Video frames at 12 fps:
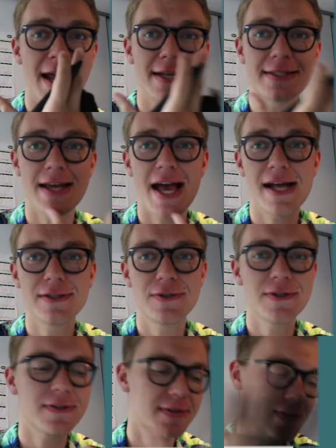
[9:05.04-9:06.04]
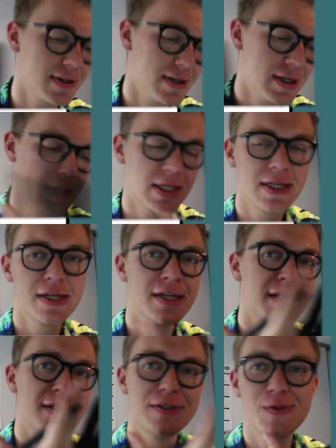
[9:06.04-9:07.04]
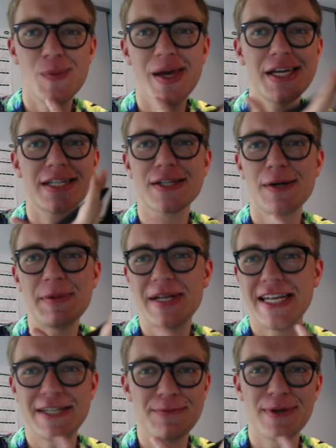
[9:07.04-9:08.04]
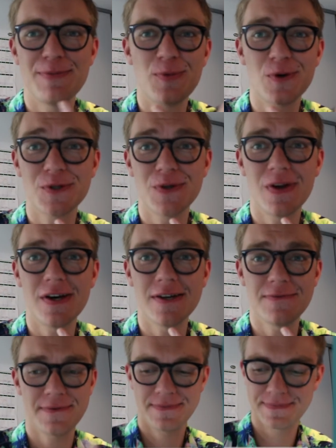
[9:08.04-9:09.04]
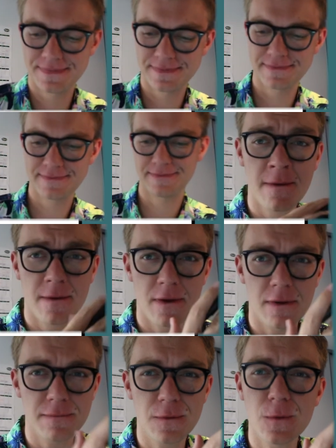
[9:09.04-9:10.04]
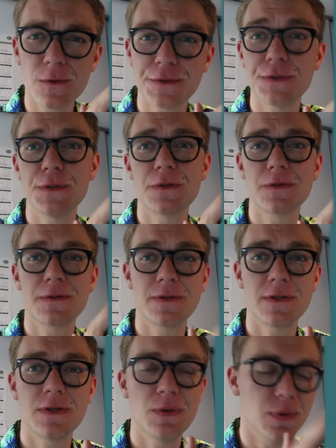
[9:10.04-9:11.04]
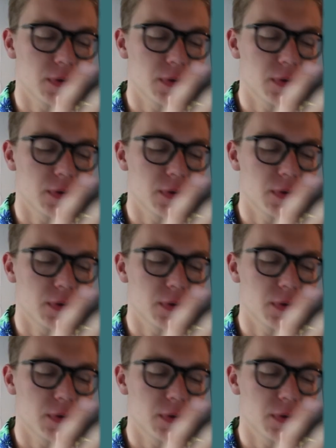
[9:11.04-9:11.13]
and just to make it come a little bit more to life. Of course, you